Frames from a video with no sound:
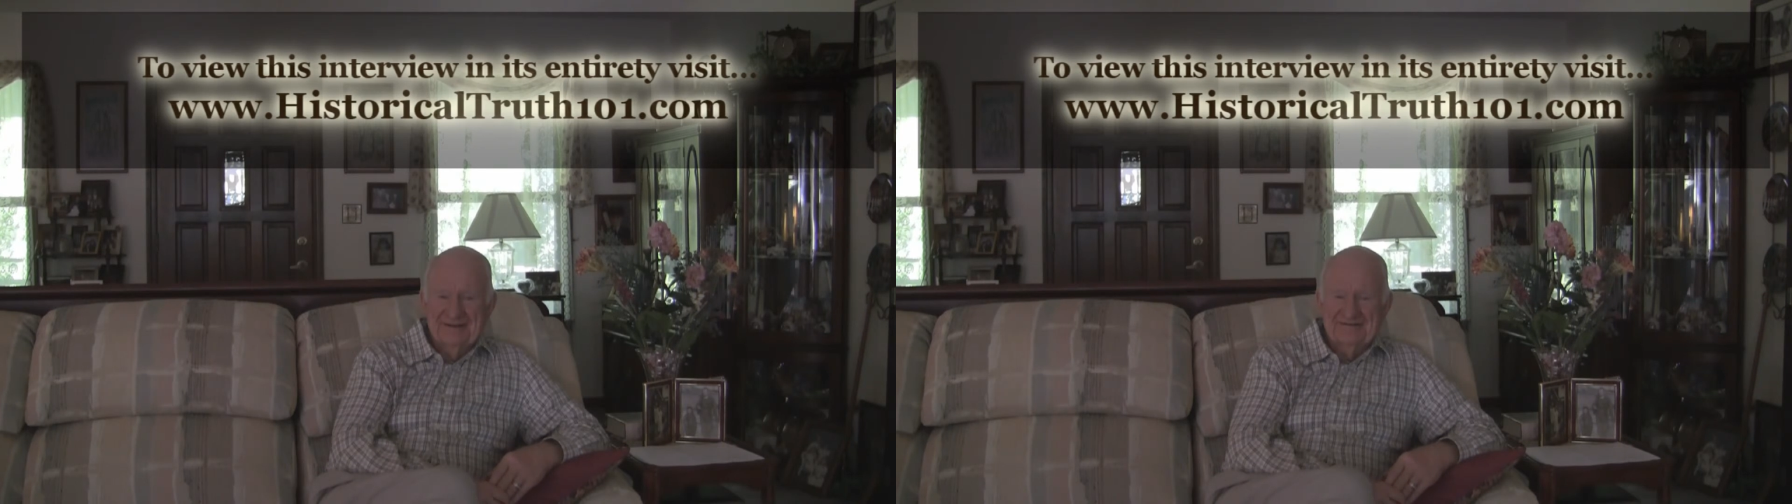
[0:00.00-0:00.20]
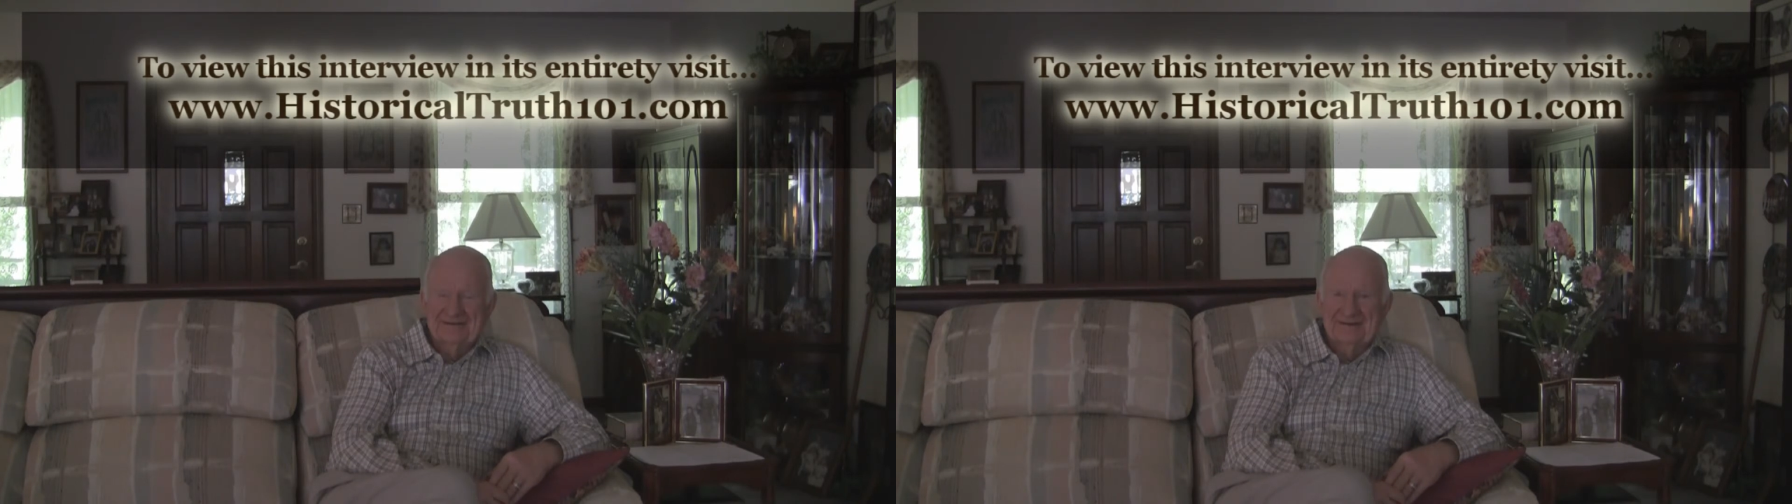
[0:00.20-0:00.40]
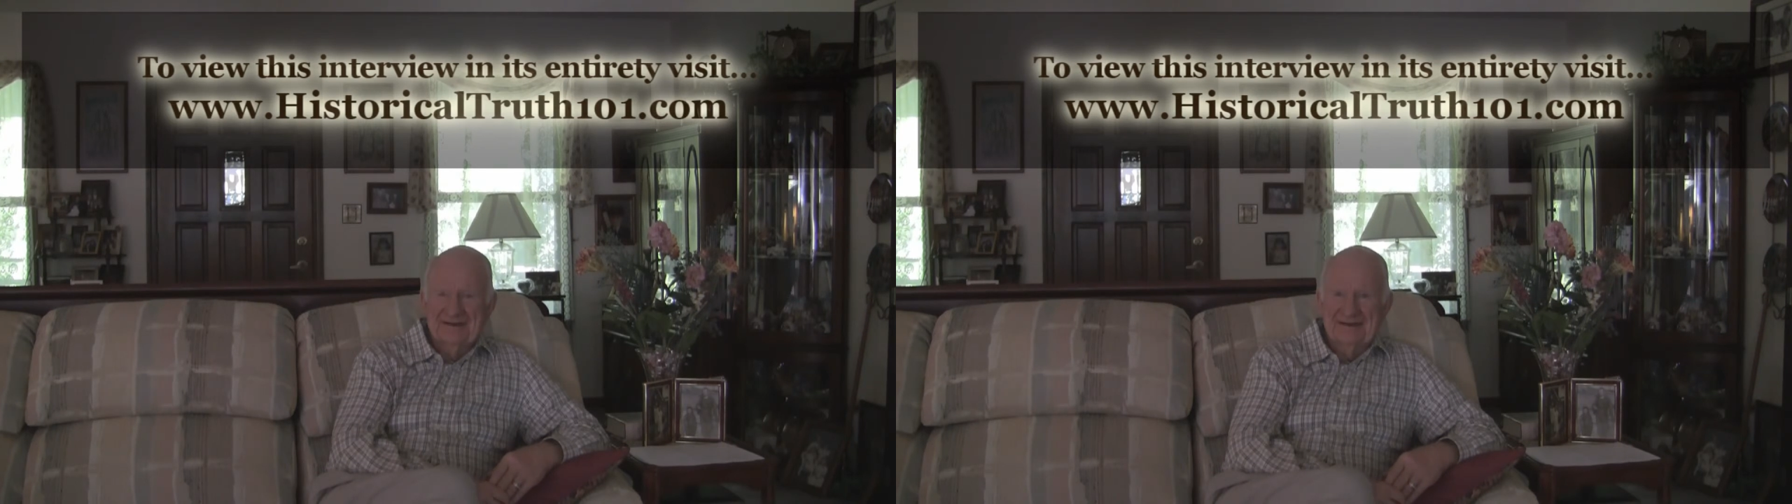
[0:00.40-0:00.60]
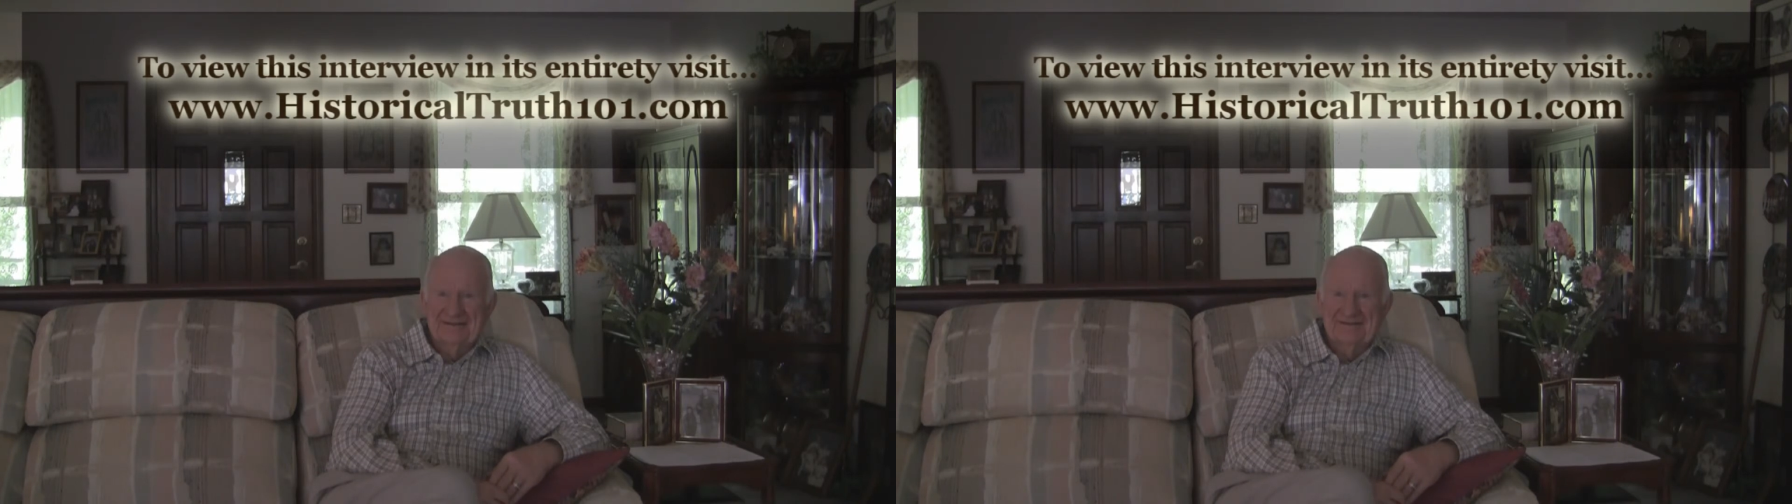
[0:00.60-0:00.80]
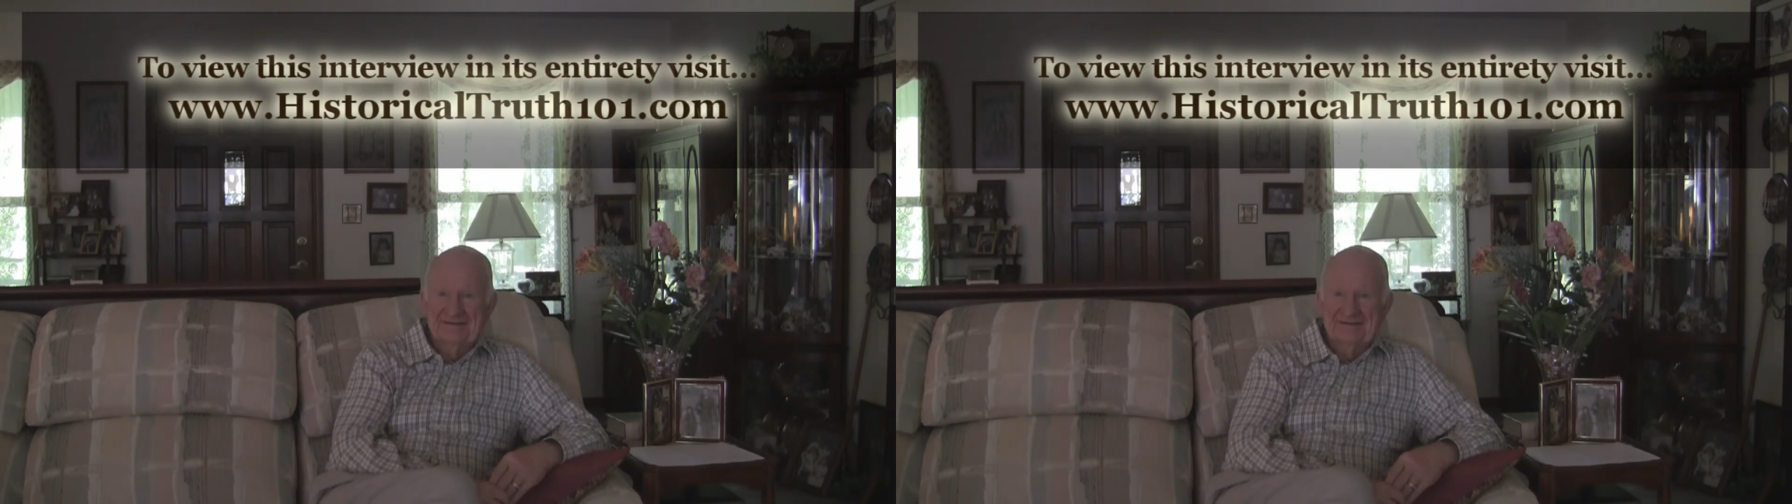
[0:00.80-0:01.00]
I was in the
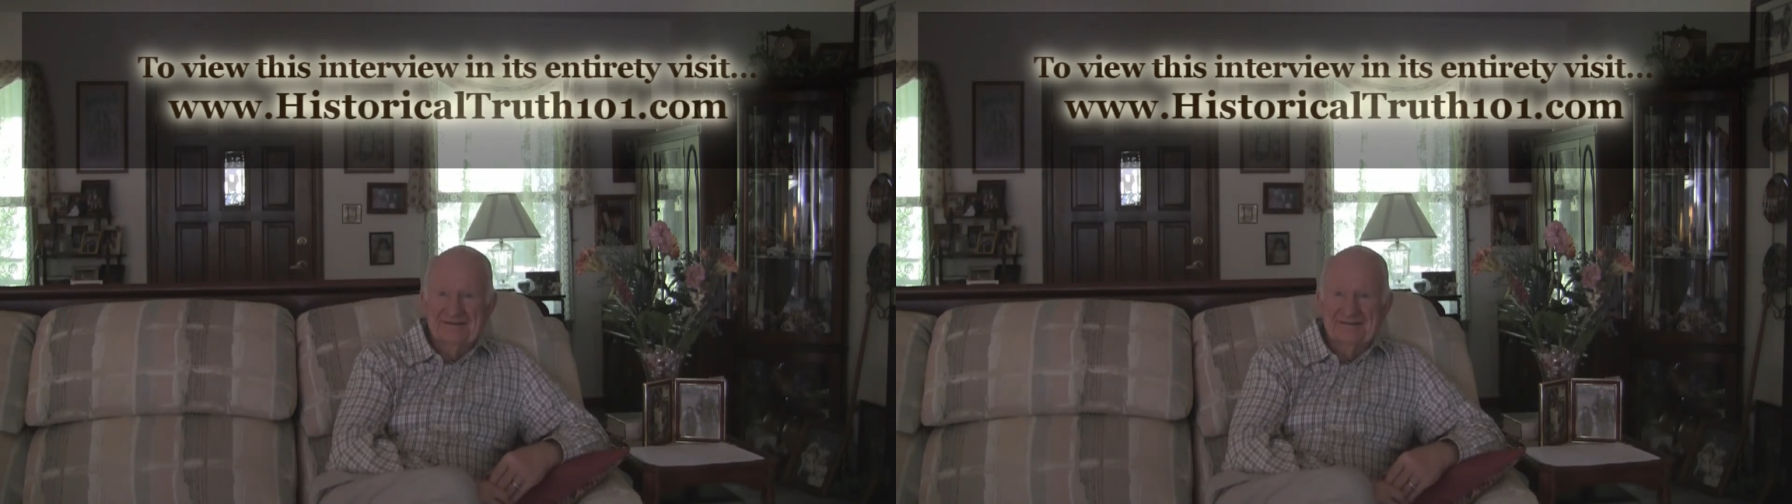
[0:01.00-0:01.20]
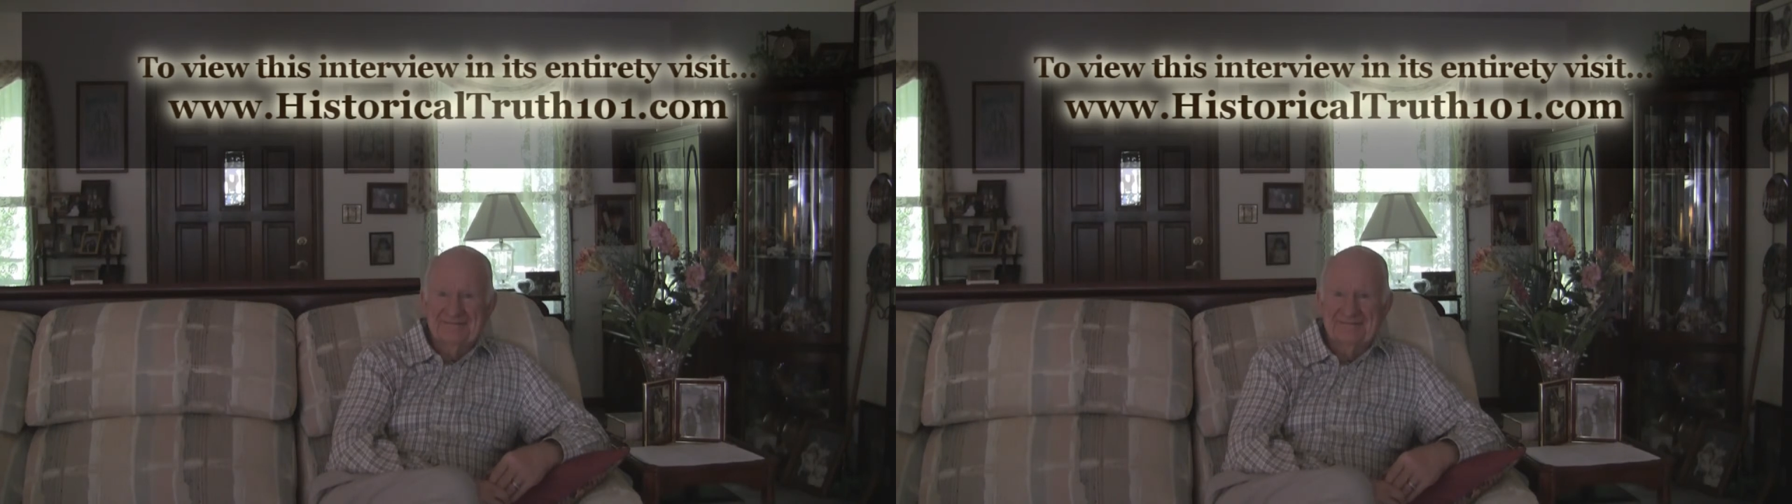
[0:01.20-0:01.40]
9th grade